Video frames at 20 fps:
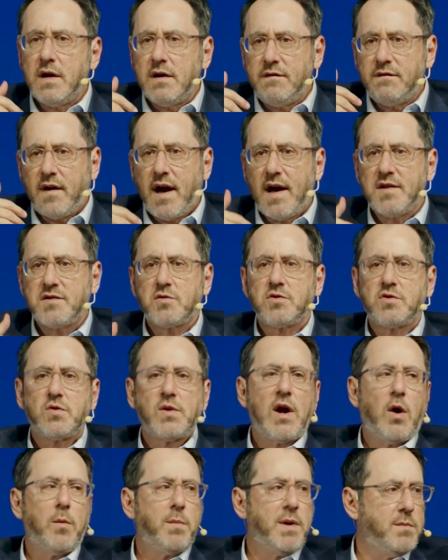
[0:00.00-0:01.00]
advisors
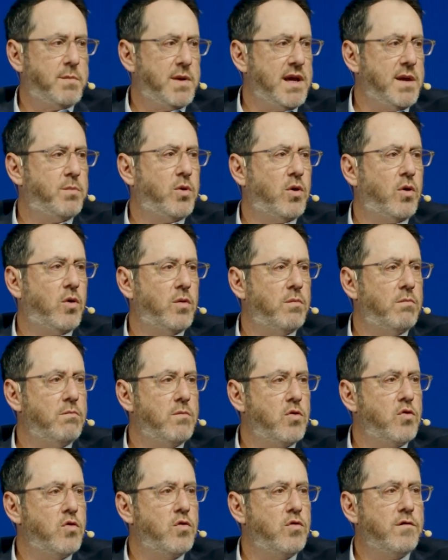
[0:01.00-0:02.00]
are helping people
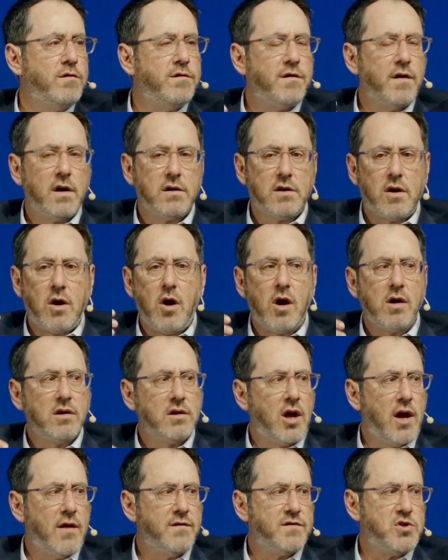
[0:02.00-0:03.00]
move
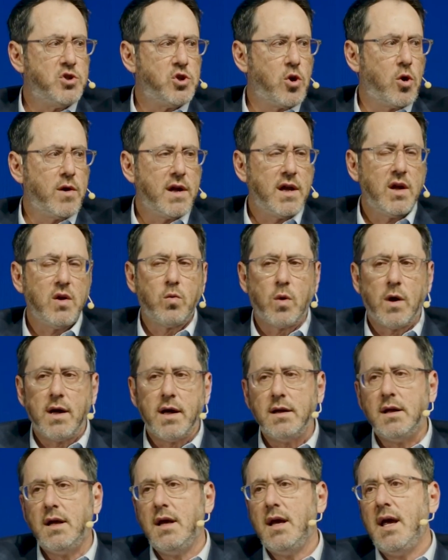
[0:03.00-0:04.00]
along life's journey,
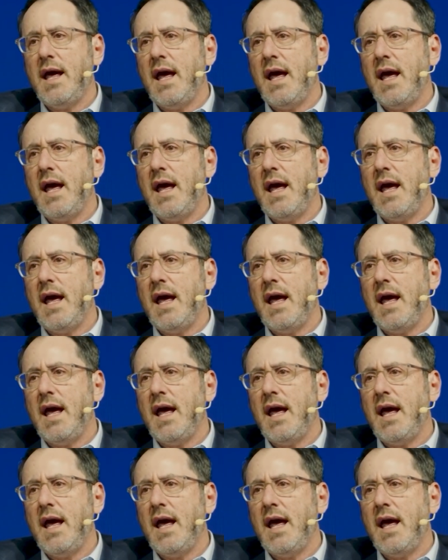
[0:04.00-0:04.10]
right?